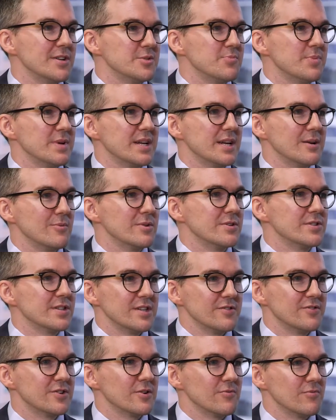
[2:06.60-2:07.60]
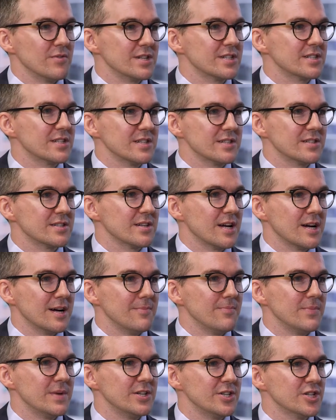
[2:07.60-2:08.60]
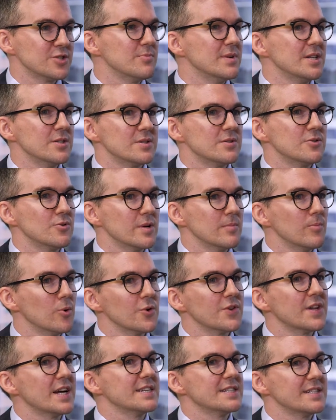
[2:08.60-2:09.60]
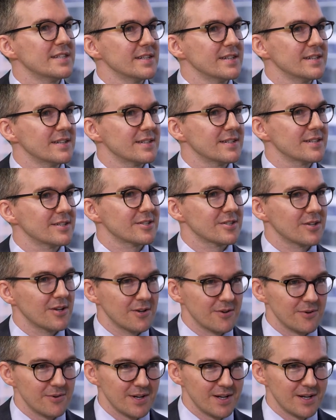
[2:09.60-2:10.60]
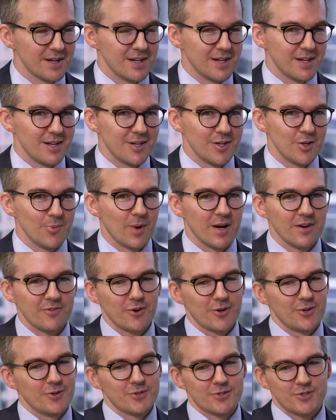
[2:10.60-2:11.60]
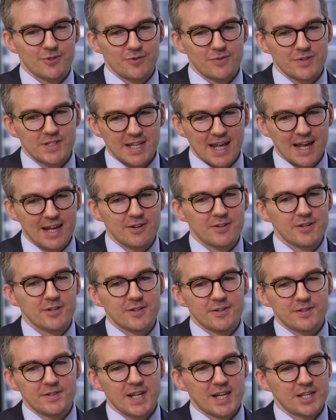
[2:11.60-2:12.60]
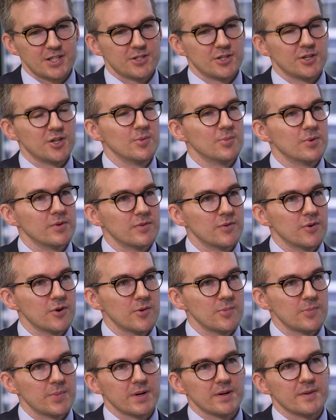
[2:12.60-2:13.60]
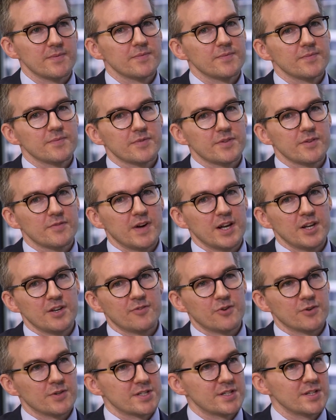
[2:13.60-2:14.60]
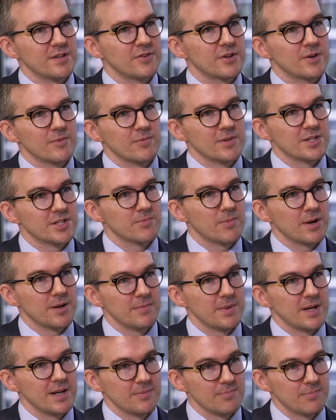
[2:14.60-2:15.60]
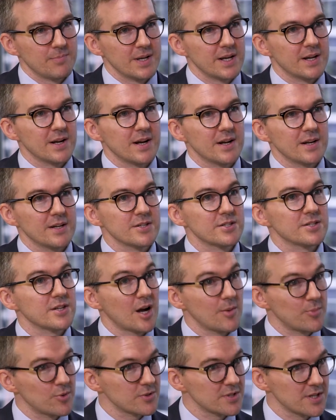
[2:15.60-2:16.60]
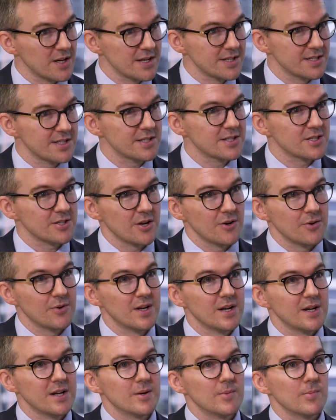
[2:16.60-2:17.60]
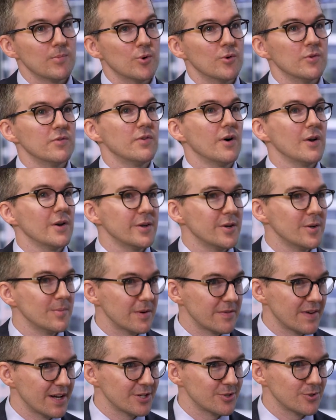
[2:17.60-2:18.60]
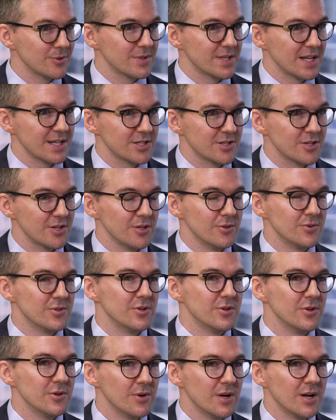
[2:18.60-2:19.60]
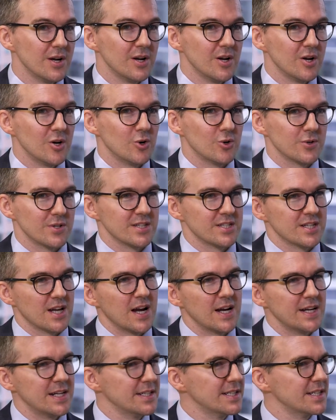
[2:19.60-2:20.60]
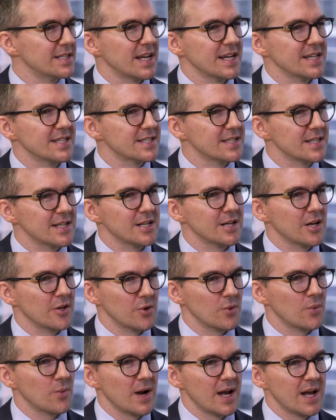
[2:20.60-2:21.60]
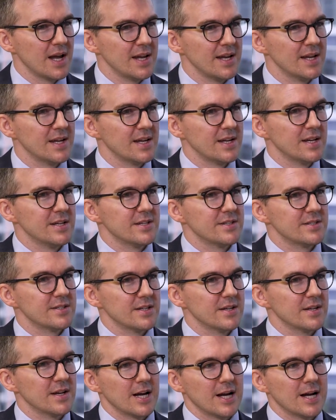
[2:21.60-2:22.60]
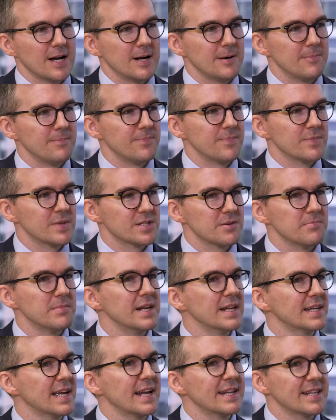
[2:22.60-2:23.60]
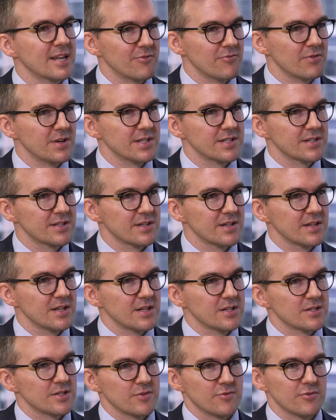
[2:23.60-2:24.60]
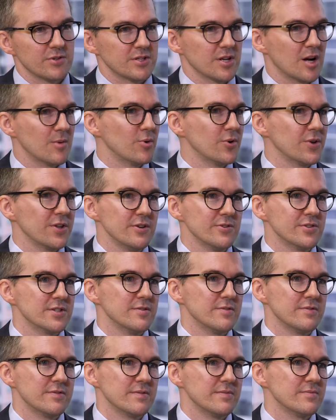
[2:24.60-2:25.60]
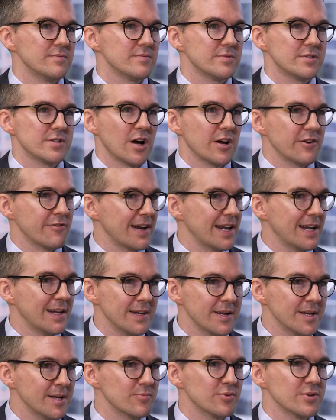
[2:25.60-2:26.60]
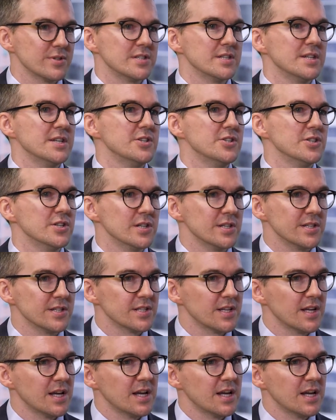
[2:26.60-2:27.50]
speaking, with significant risks, it just means doing more testing. So you might have got your sort of standard tests that you perform, but the fact you've got a significant risk might mean bigger sample sizes, so more volume of actual tests that you do, or designing the tests in another way to mitigate that risk. So for example, the use of data analytic procedures,